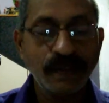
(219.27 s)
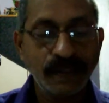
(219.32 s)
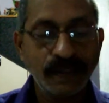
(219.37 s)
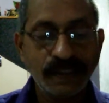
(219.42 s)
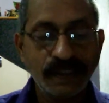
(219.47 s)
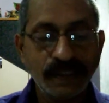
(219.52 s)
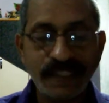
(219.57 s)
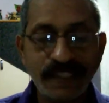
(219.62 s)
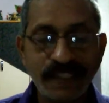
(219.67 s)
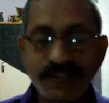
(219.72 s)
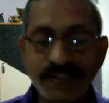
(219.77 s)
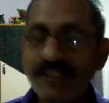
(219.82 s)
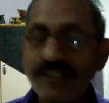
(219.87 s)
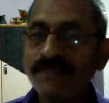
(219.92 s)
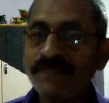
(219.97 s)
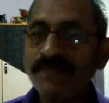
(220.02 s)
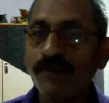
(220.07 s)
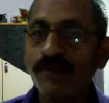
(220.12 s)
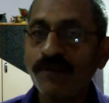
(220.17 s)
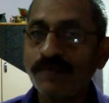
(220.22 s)
Distance
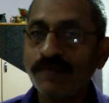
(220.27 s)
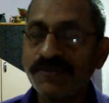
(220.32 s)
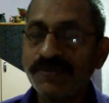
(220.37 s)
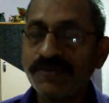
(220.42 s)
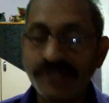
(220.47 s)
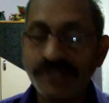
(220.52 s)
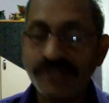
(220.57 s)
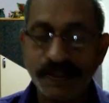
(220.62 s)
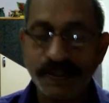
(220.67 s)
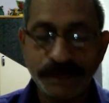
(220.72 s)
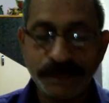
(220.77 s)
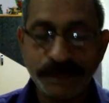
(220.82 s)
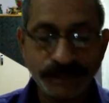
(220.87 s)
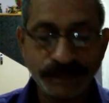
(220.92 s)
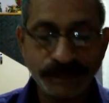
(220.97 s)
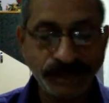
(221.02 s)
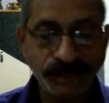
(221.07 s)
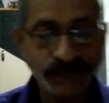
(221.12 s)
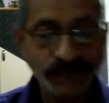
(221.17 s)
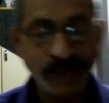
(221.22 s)
from the sea.
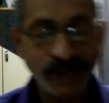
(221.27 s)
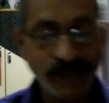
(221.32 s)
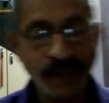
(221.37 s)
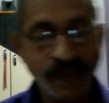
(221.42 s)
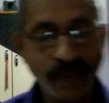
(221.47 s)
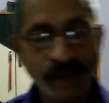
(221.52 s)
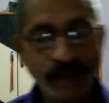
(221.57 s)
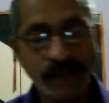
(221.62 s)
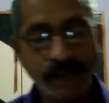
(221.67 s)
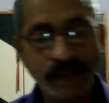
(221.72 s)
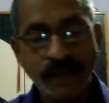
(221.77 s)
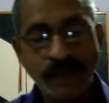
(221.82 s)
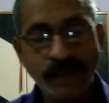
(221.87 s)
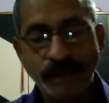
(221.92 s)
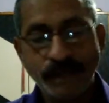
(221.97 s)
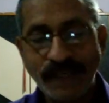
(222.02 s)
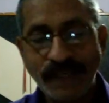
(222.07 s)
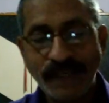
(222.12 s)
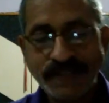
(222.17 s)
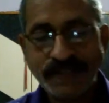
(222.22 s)

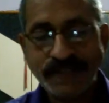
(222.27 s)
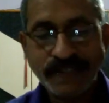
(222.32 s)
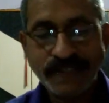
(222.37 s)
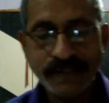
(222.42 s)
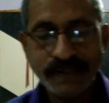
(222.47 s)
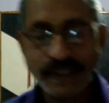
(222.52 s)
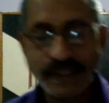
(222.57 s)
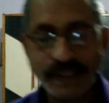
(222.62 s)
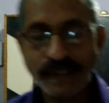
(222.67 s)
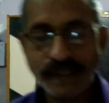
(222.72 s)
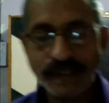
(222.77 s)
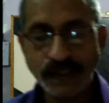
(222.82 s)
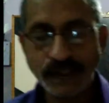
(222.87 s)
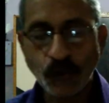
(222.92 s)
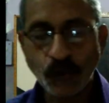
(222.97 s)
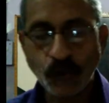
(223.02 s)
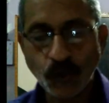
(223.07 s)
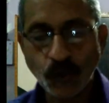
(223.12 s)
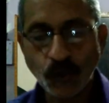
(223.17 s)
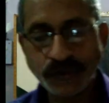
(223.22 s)
Places near the
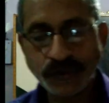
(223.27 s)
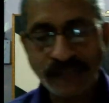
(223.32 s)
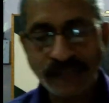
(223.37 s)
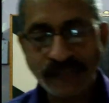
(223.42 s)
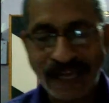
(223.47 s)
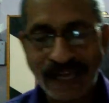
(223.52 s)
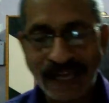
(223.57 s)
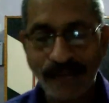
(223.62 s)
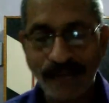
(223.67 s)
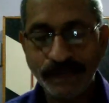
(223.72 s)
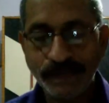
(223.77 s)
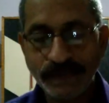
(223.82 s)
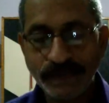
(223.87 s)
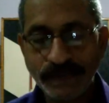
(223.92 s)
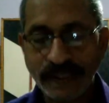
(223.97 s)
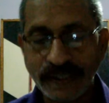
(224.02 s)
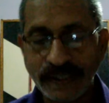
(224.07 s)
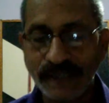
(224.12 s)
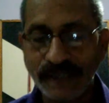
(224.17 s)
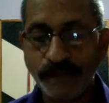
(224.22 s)
coast have
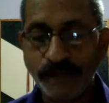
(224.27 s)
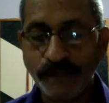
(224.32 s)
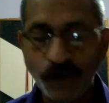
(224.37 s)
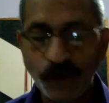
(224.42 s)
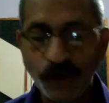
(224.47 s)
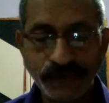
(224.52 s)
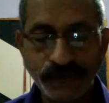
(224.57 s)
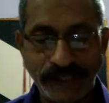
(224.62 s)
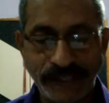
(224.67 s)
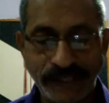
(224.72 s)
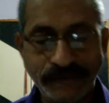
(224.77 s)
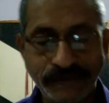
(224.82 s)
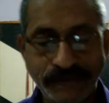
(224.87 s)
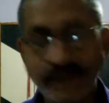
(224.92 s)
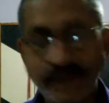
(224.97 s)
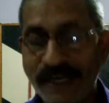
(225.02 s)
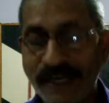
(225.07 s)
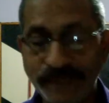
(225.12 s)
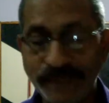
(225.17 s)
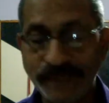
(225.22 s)
a moderate
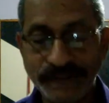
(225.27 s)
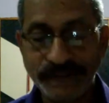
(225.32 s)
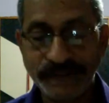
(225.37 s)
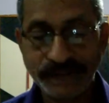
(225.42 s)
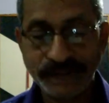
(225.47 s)
climate.